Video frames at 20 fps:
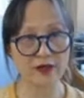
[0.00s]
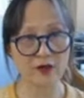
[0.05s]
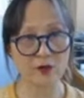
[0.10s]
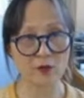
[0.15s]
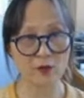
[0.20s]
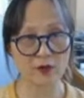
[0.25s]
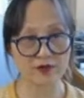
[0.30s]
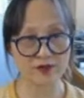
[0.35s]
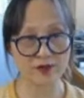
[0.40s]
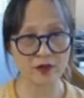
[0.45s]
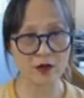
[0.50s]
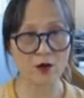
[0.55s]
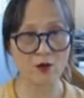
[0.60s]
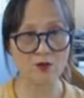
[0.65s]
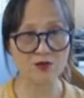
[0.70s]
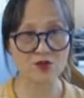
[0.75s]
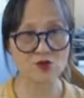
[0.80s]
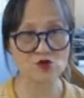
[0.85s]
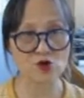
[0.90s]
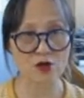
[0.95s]
with the whole
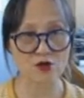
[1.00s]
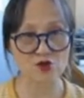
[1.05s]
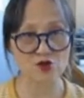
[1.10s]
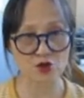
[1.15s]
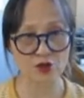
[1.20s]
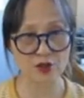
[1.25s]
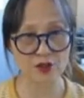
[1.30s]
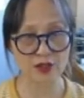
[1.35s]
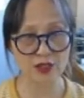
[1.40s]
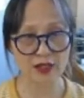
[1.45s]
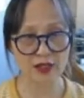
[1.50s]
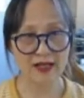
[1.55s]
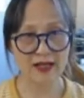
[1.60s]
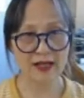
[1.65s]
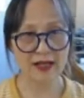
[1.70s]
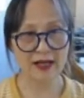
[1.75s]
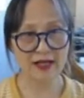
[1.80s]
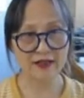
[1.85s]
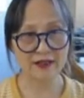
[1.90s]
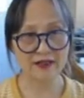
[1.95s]
structure,
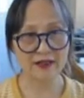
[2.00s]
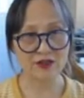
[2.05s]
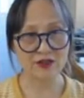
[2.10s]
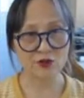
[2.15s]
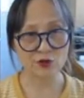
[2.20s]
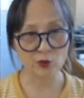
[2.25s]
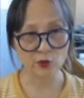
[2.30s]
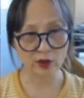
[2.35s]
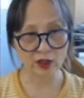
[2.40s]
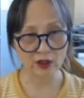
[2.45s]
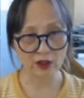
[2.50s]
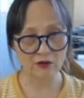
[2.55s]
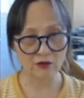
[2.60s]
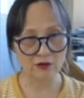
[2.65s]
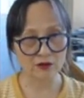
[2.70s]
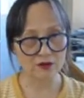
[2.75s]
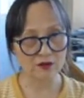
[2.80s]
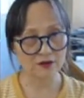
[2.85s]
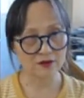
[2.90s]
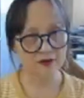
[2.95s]
and you
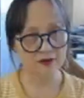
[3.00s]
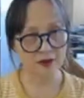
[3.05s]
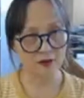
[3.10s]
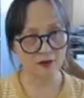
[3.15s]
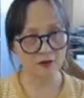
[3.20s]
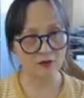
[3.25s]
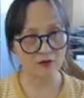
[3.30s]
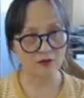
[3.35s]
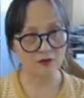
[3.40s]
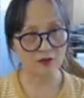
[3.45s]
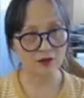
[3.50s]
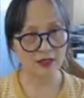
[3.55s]
will know,